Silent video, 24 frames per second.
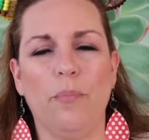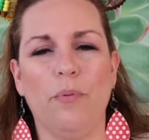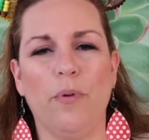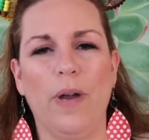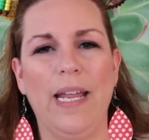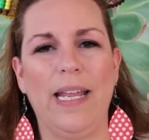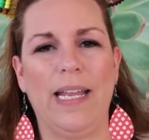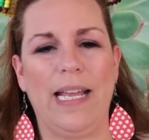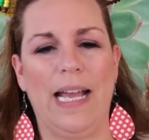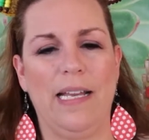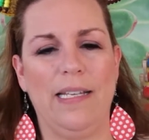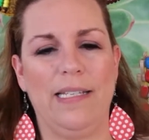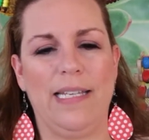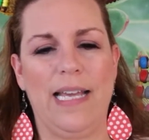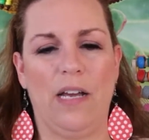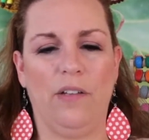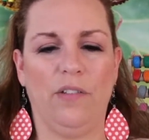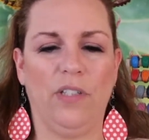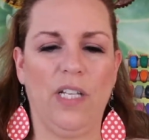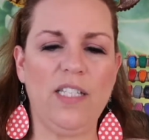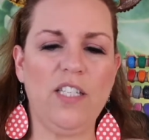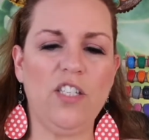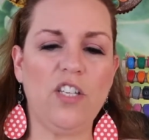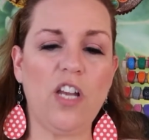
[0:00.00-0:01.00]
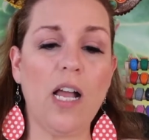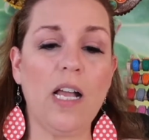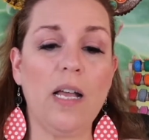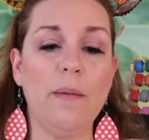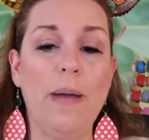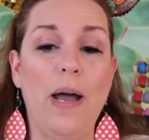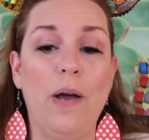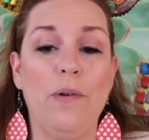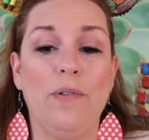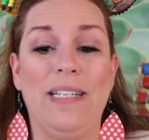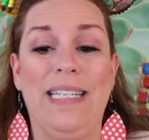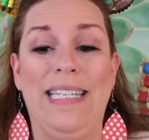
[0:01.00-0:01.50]
breakdown. Let's talk
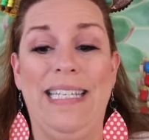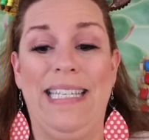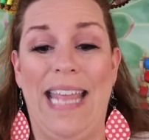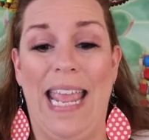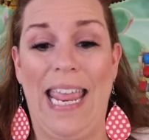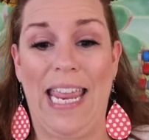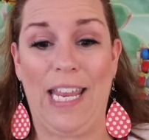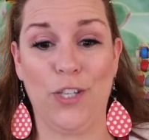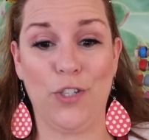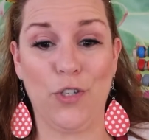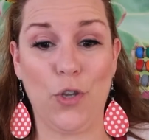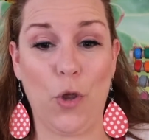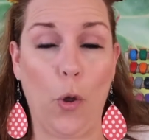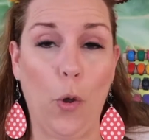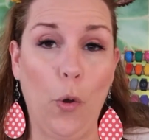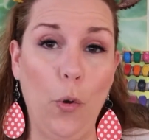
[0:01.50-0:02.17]
about dates.